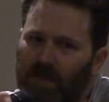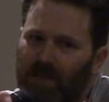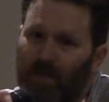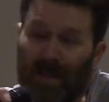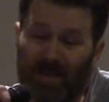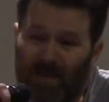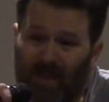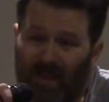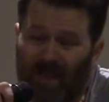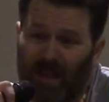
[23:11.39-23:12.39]
It depends on
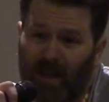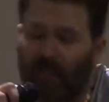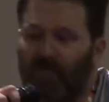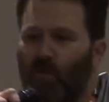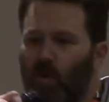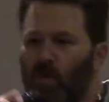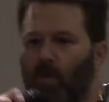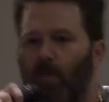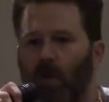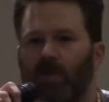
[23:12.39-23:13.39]
the thing. For
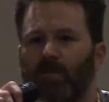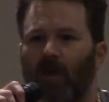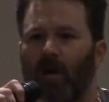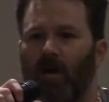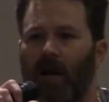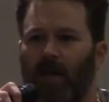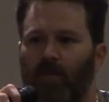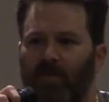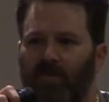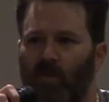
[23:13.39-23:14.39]
the most part, I
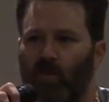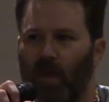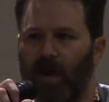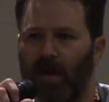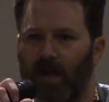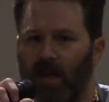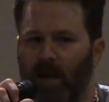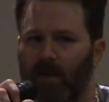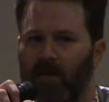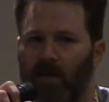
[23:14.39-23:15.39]
prefer writing. And
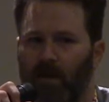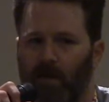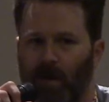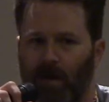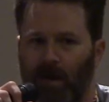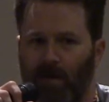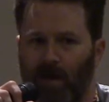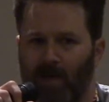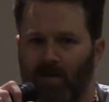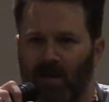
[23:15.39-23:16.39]
I'm not talking about
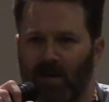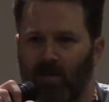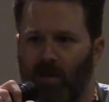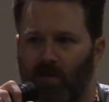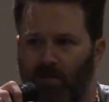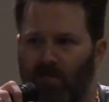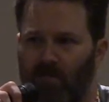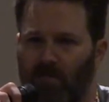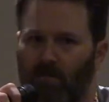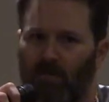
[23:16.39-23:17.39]
anime, I'm talking about
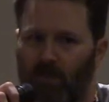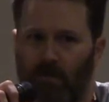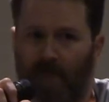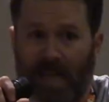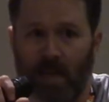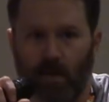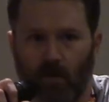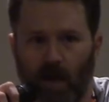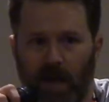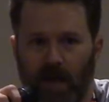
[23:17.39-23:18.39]
me
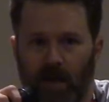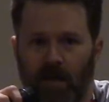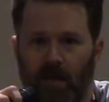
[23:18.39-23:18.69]
writing.